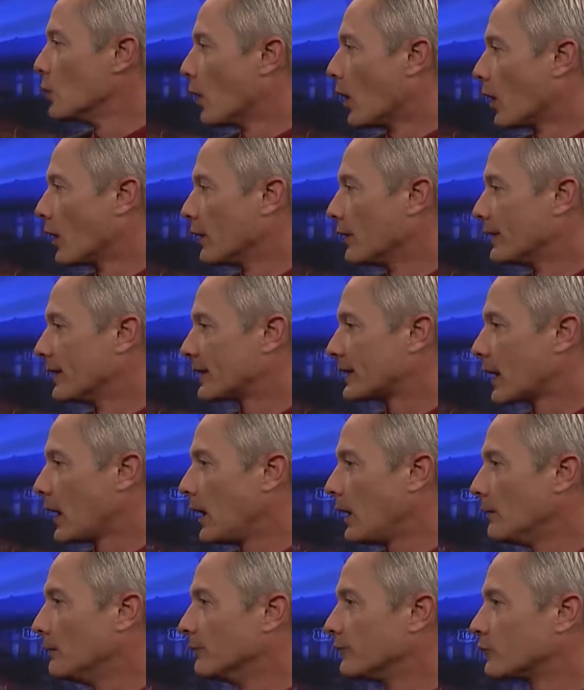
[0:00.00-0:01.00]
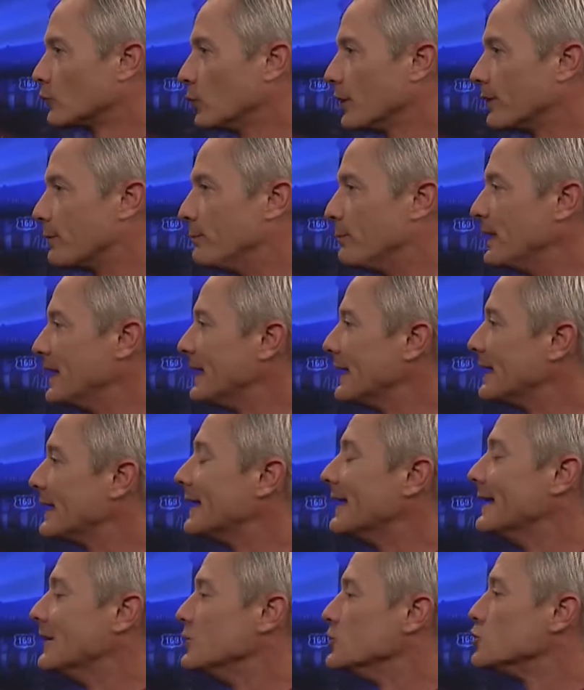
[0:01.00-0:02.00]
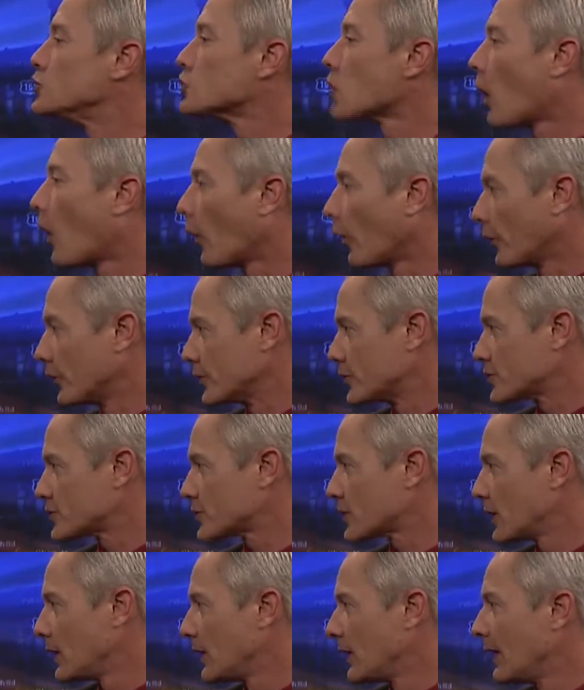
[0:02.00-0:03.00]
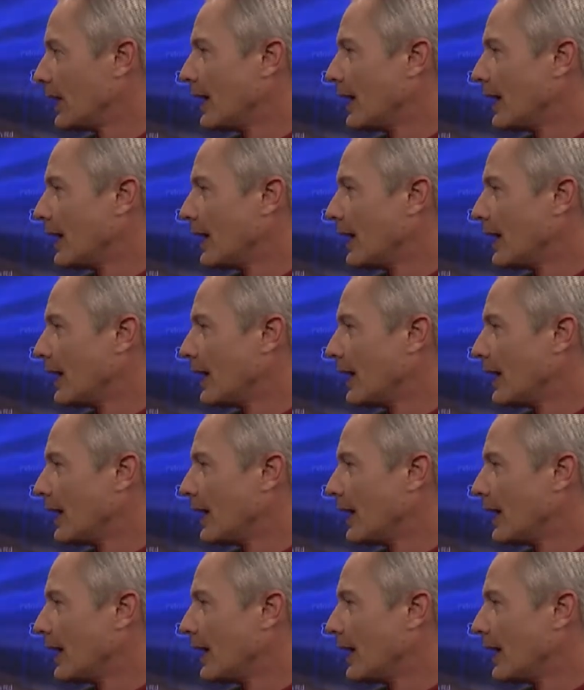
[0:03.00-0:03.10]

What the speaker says: you are, that comes with being in charge.